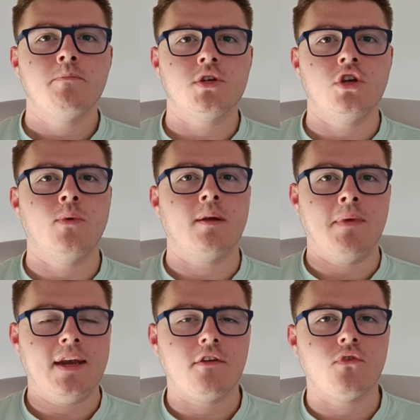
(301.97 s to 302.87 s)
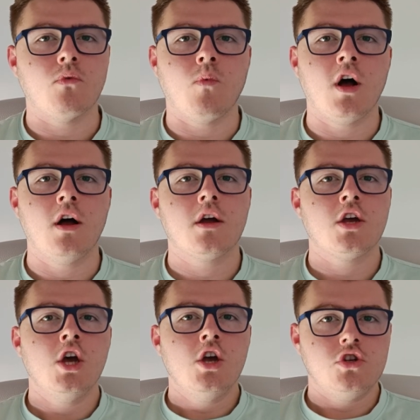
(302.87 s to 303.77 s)
pursuing meaningful
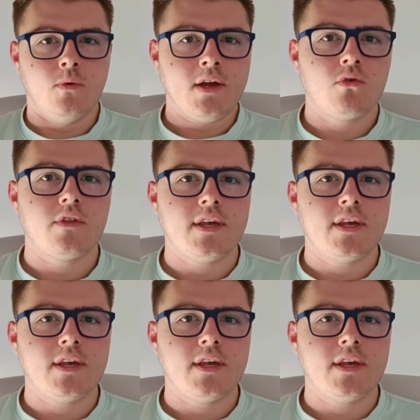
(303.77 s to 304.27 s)
work, doing all